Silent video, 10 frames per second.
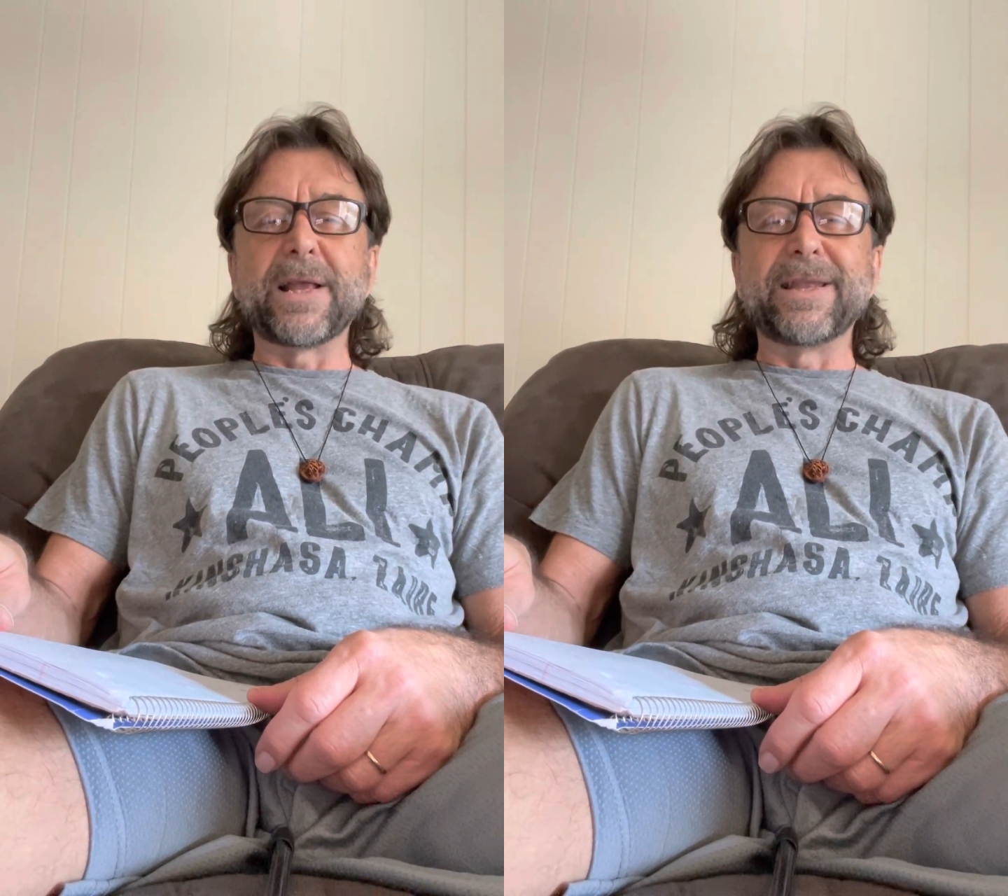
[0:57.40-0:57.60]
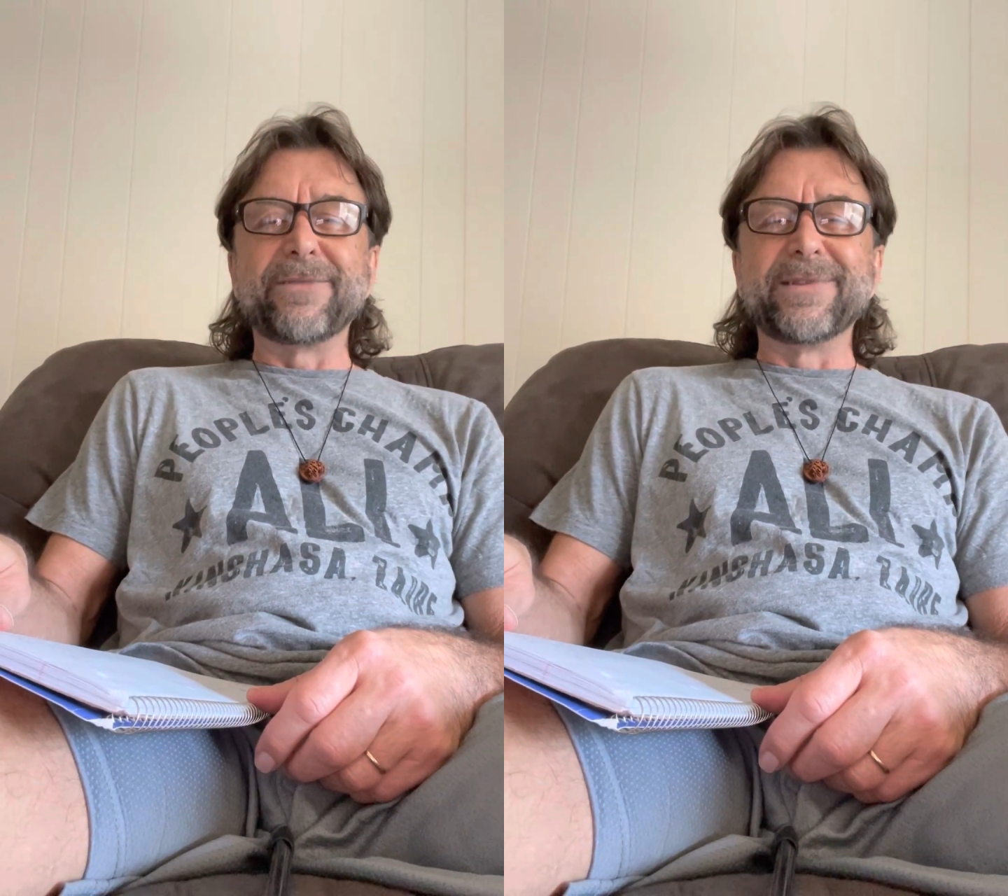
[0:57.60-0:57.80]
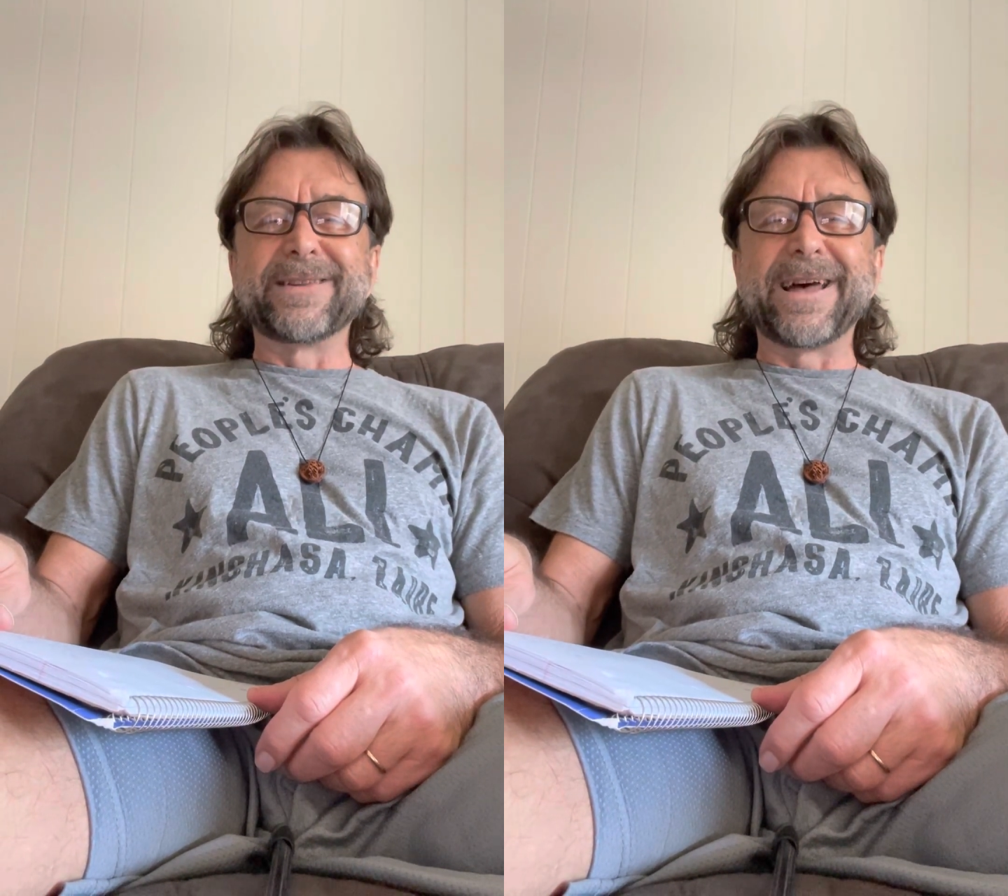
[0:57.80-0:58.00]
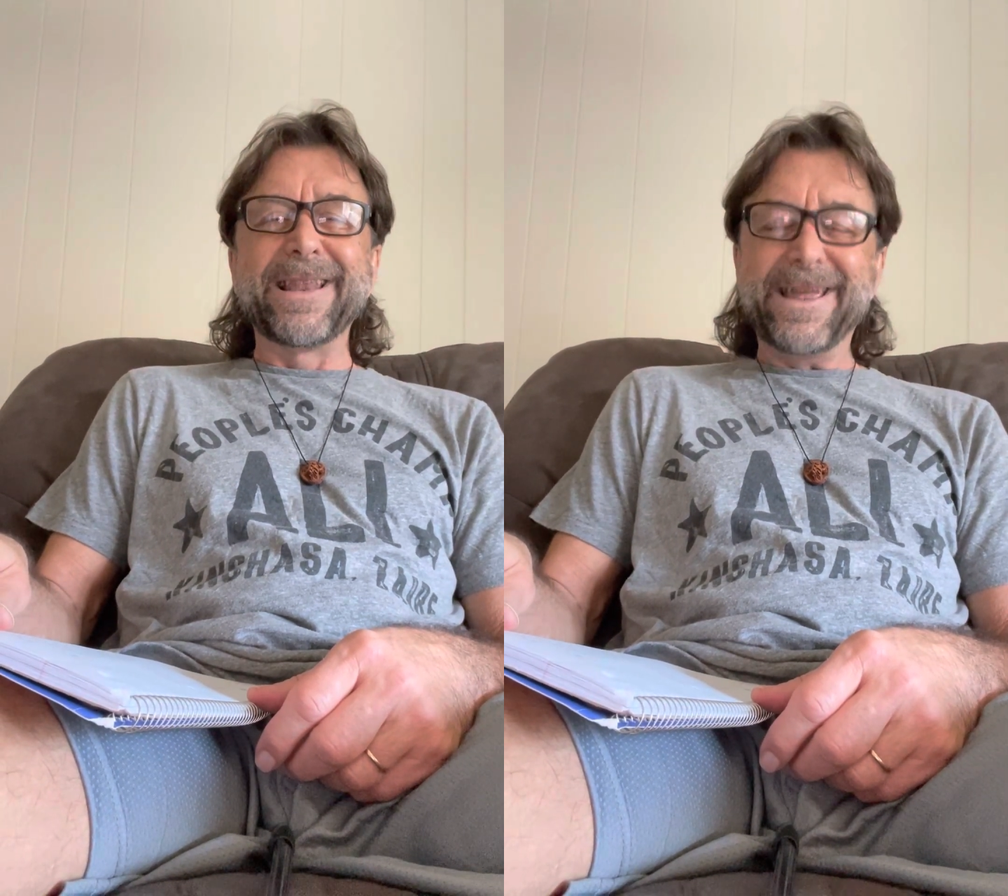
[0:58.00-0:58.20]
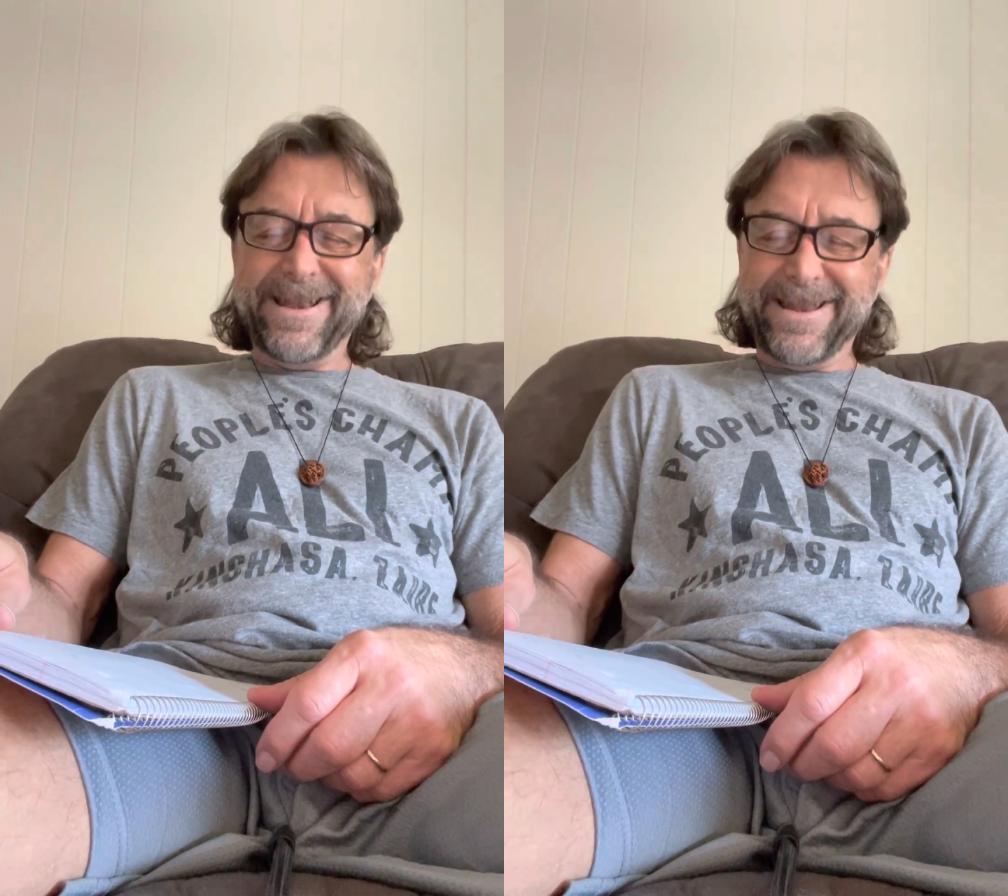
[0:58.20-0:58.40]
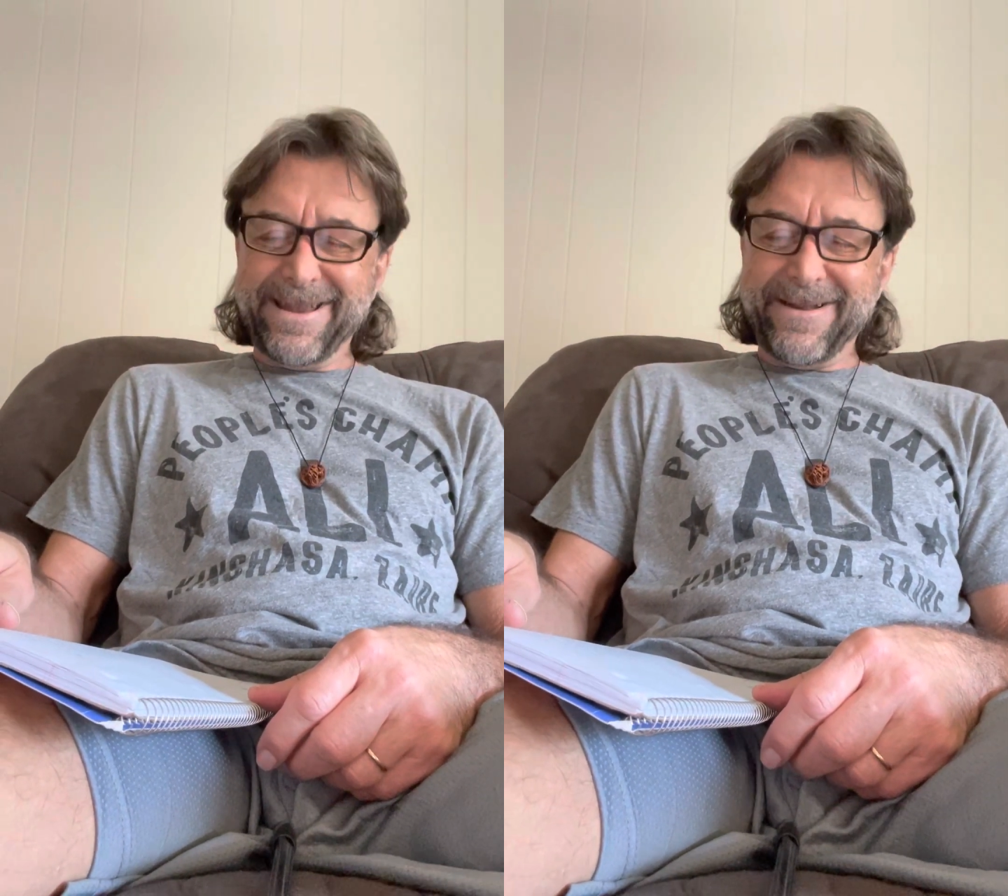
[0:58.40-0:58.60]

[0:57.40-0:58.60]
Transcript: live in Thailand, you